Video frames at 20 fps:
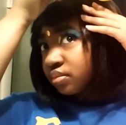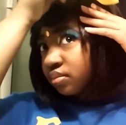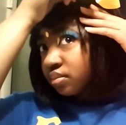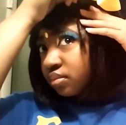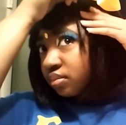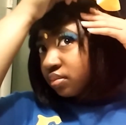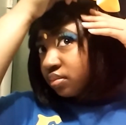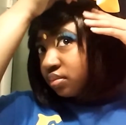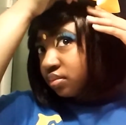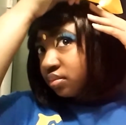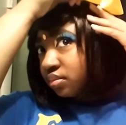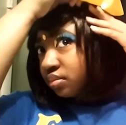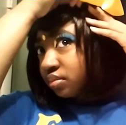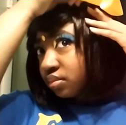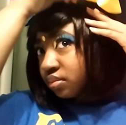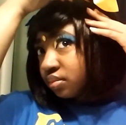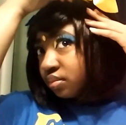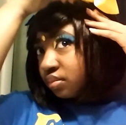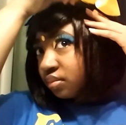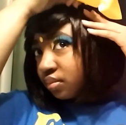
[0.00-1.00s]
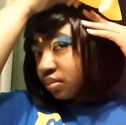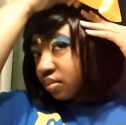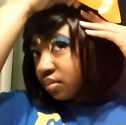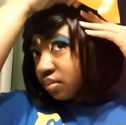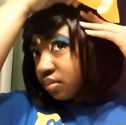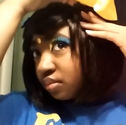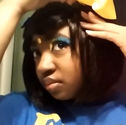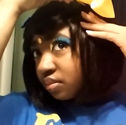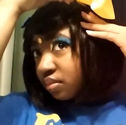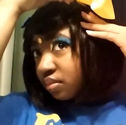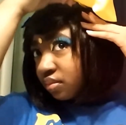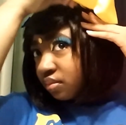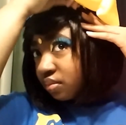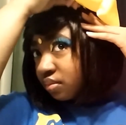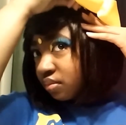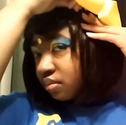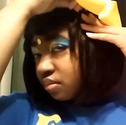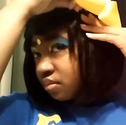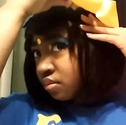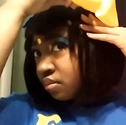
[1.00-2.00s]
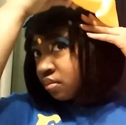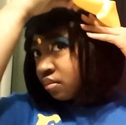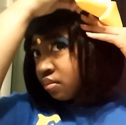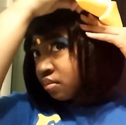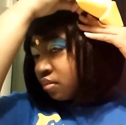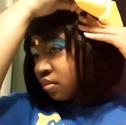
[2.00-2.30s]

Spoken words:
No one is speaking in this clip.